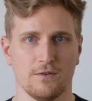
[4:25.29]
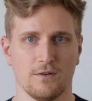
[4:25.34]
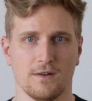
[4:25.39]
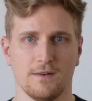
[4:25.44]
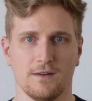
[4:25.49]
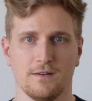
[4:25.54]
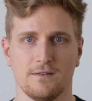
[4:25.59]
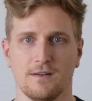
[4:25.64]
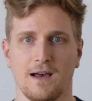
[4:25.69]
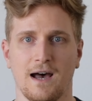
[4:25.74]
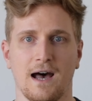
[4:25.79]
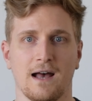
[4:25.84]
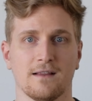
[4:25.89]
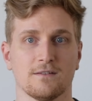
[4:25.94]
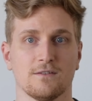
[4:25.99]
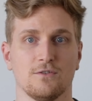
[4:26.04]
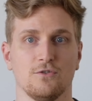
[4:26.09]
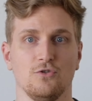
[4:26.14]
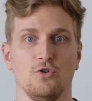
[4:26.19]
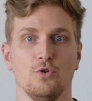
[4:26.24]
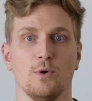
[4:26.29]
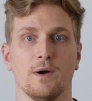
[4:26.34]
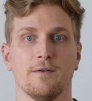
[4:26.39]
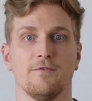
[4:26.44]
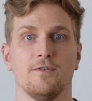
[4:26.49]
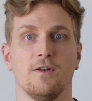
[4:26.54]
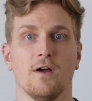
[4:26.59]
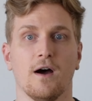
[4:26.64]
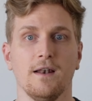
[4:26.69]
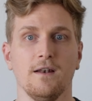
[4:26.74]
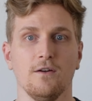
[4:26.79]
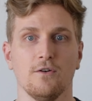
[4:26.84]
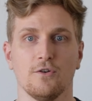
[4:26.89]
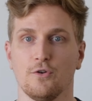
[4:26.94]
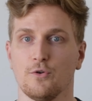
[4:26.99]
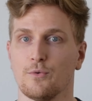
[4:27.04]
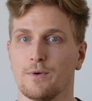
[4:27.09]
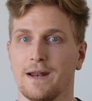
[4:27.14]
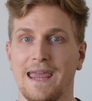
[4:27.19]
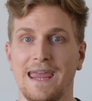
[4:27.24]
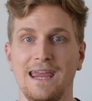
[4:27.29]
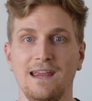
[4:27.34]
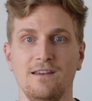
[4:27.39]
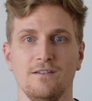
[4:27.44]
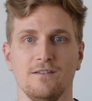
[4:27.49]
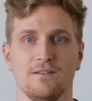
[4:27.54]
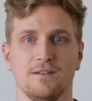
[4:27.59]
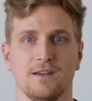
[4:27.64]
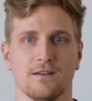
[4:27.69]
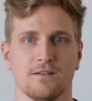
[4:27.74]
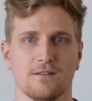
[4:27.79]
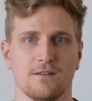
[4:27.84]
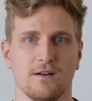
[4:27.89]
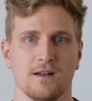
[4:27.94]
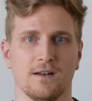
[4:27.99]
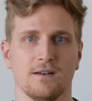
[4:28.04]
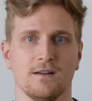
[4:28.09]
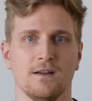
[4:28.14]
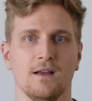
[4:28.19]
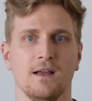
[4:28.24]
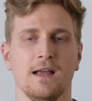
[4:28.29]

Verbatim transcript: on the tasks you have done or your agency has done,